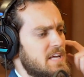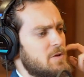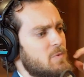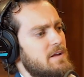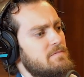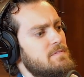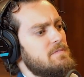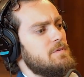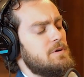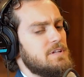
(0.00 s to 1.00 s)
You said in one
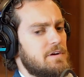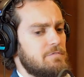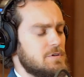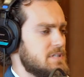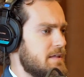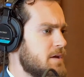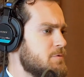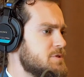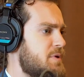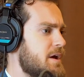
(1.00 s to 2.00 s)
of your interviews, I
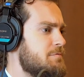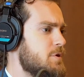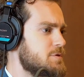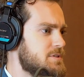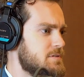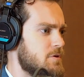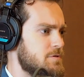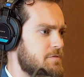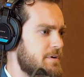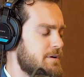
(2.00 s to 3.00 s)
think it was Brian Rolls,
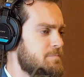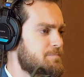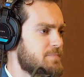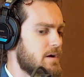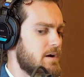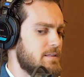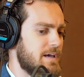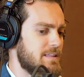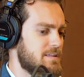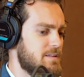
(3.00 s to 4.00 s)
London Real,
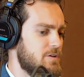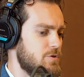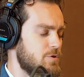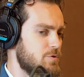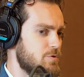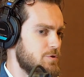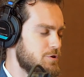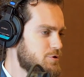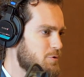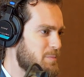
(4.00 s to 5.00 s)
that you
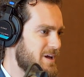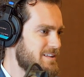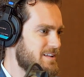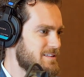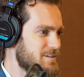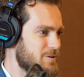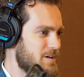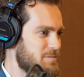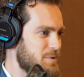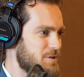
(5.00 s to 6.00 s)
used to meditate a
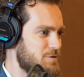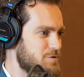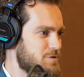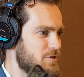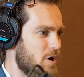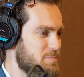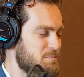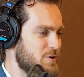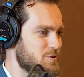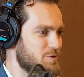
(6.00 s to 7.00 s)
lot, but you
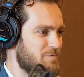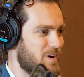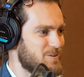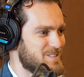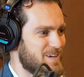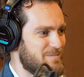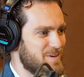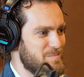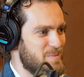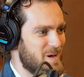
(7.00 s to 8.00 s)
stopped because you found
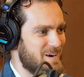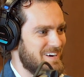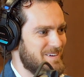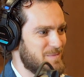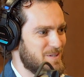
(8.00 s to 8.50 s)
something better.